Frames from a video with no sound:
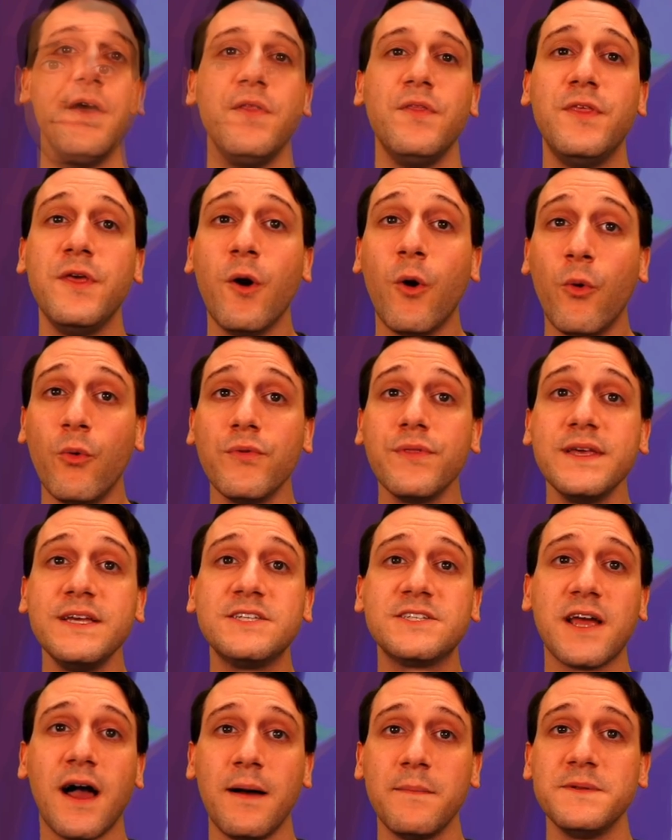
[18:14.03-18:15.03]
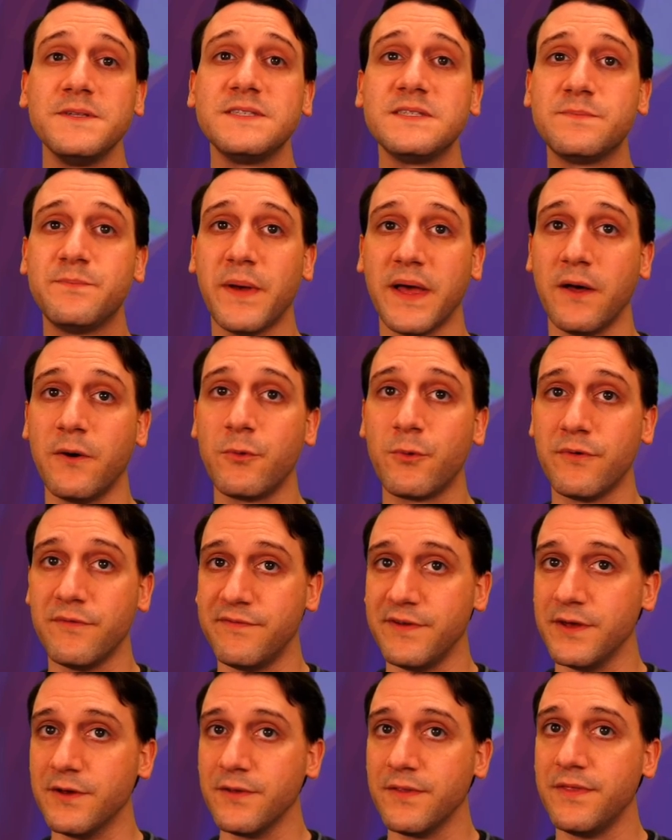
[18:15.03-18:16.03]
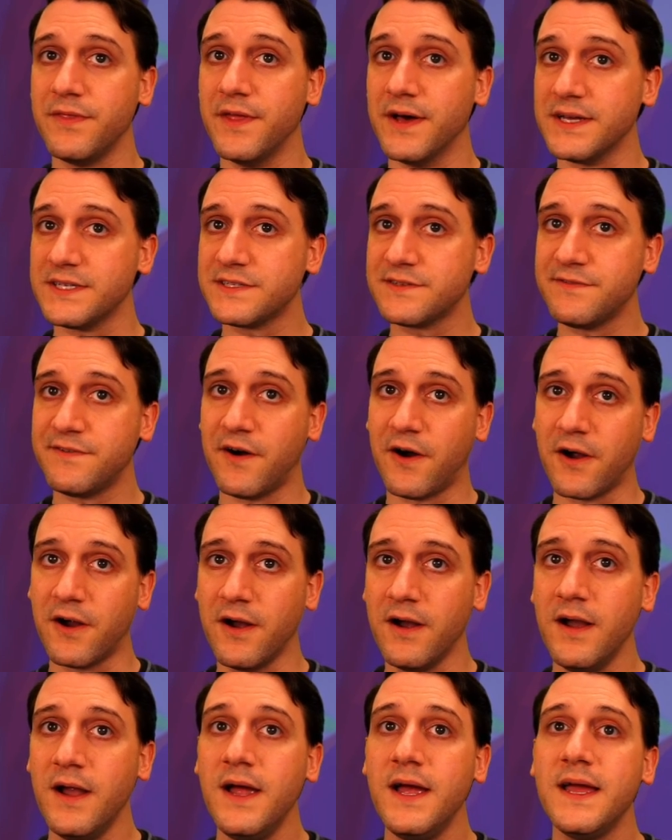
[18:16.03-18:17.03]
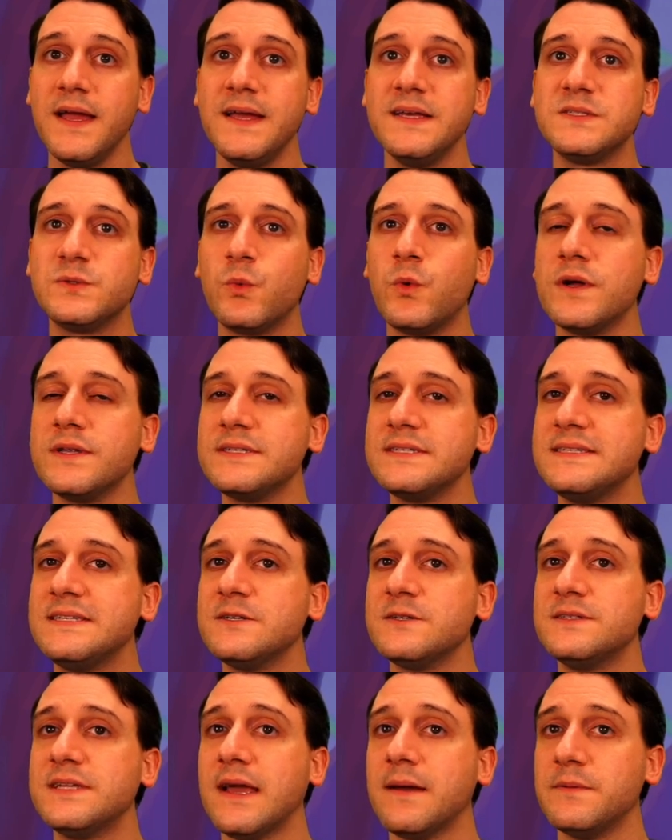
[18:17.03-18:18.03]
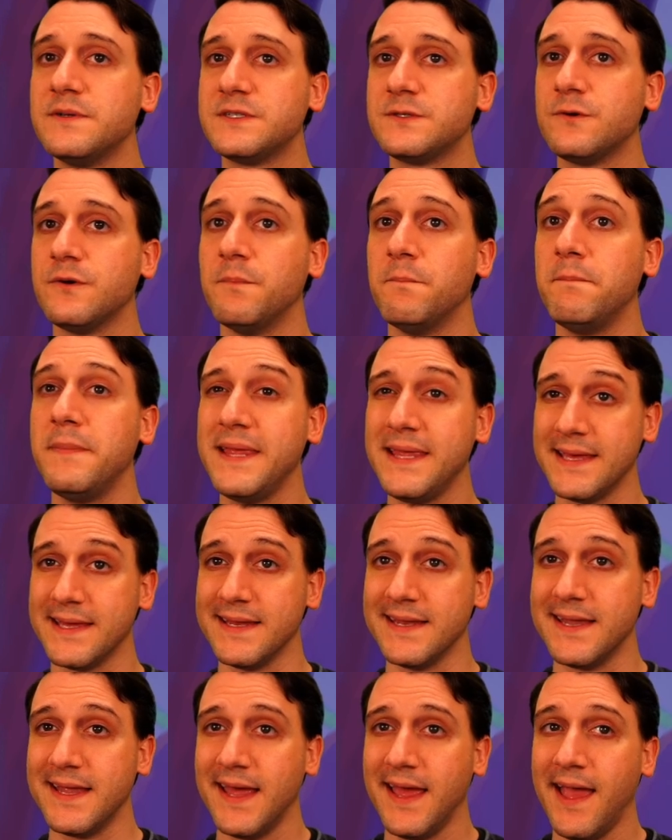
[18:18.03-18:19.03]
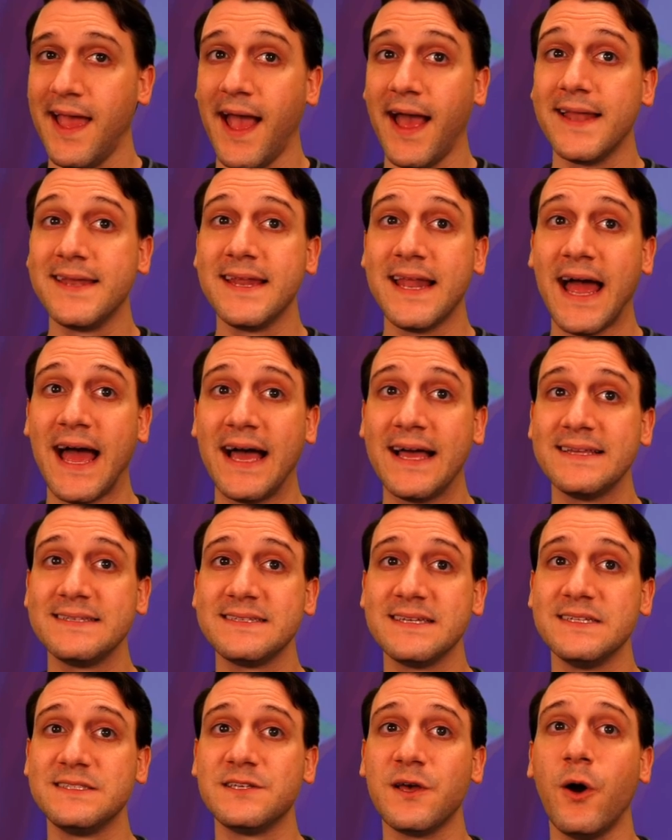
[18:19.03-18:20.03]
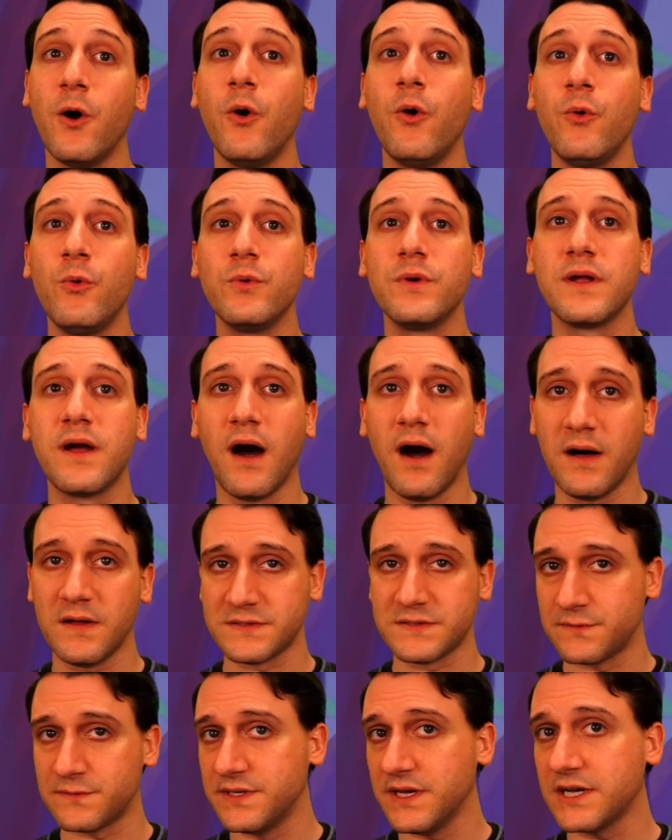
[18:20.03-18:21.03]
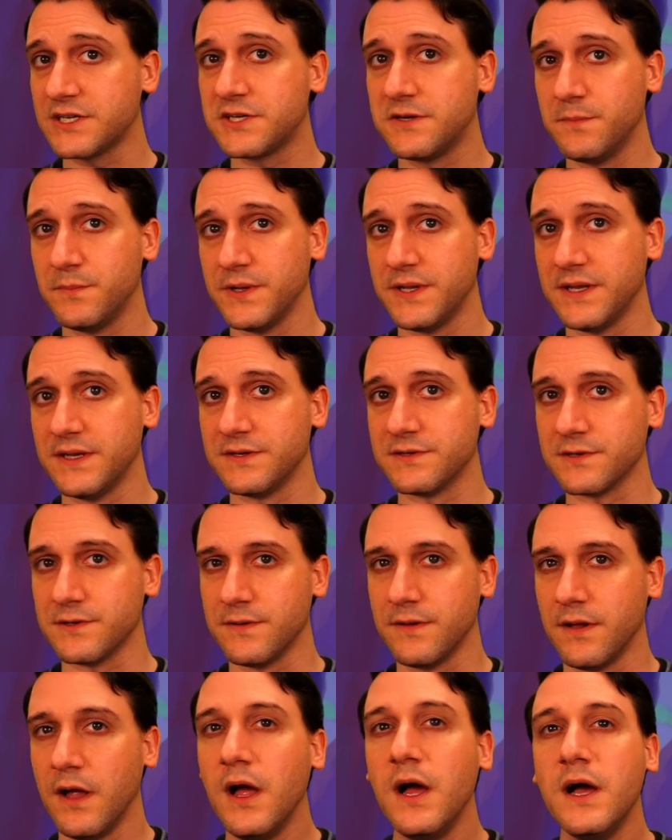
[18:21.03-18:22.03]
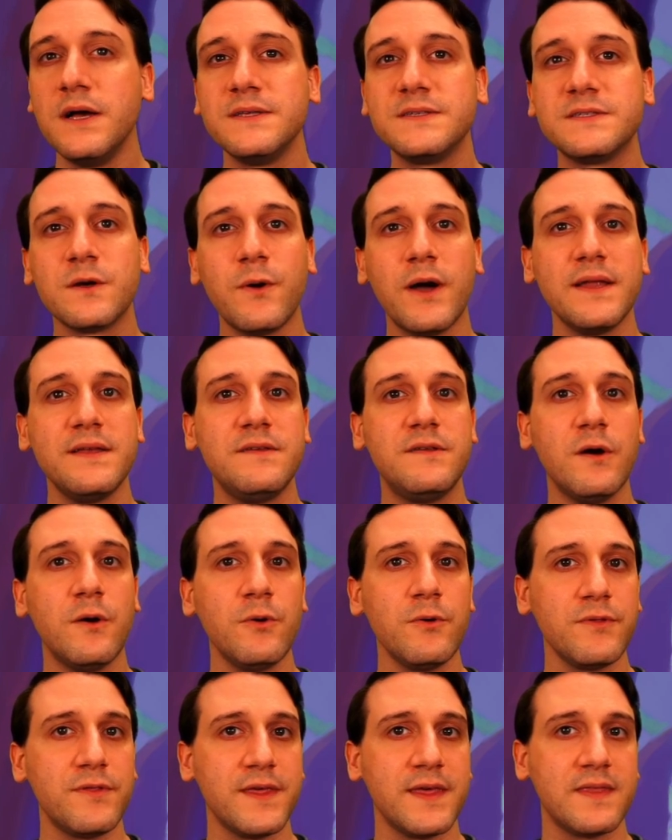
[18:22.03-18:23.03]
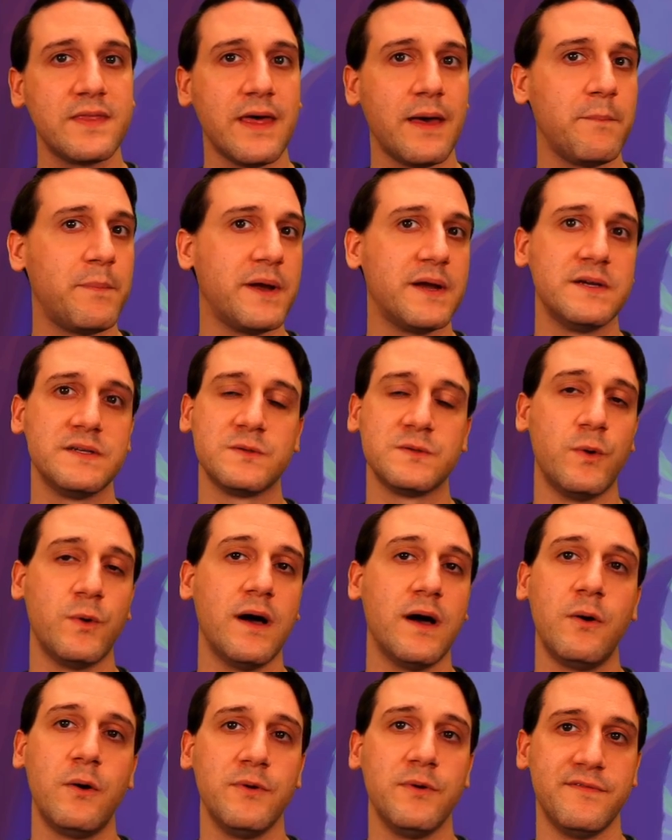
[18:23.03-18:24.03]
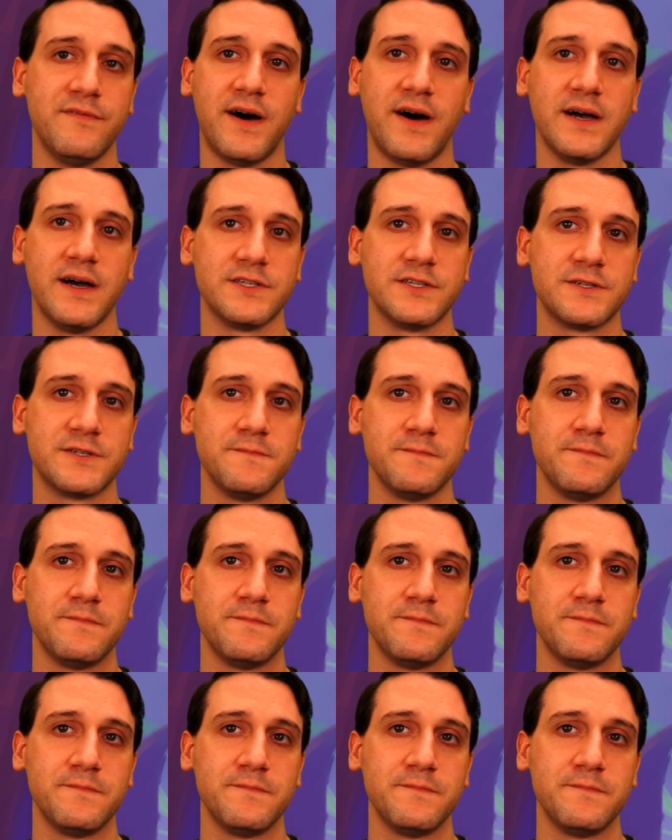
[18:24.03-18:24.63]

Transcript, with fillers: The only Shaman spell revealed thus far is one to deal damage to a minion, and it has its own cost reduction potential, so I don't think that pairs well with Vashj.